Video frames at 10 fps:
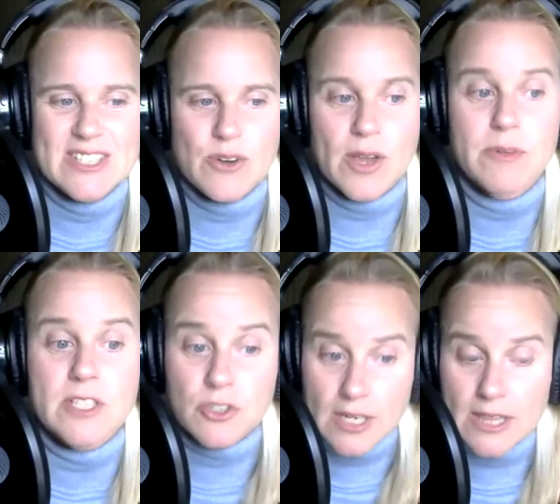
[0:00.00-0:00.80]
so it was a
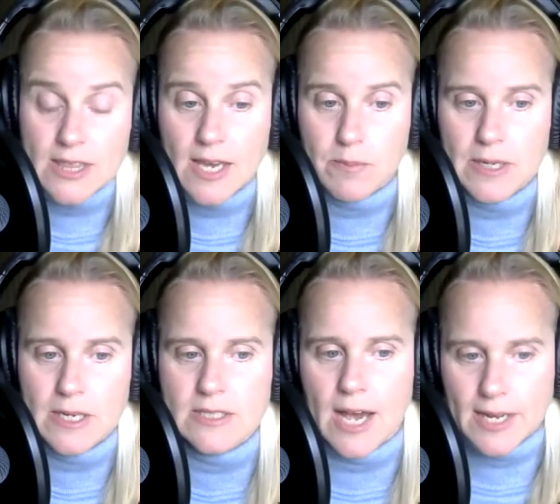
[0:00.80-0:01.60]
great thing,
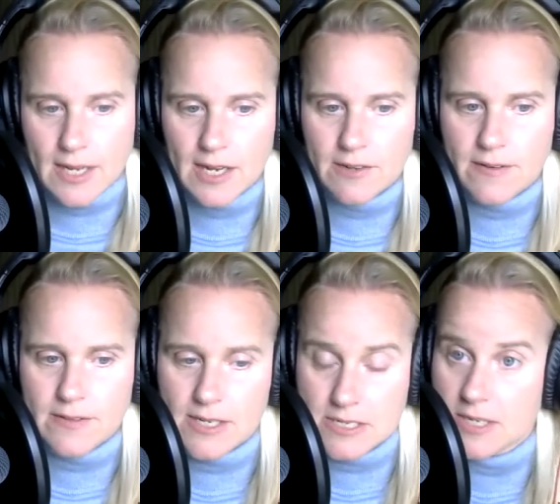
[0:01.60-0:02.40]
because I kind of
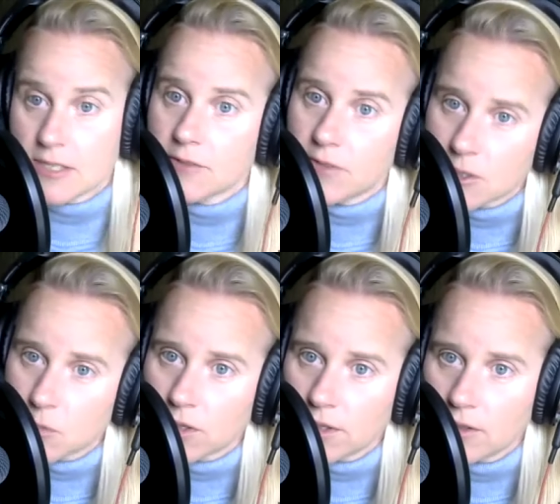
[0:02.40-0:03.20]
got a taste of his
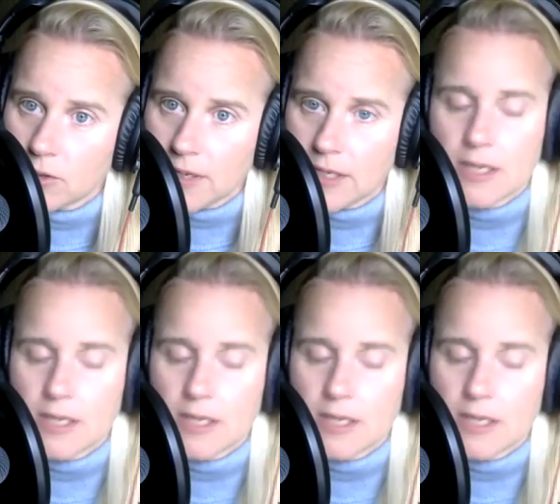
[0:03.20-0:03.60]
world a little bit.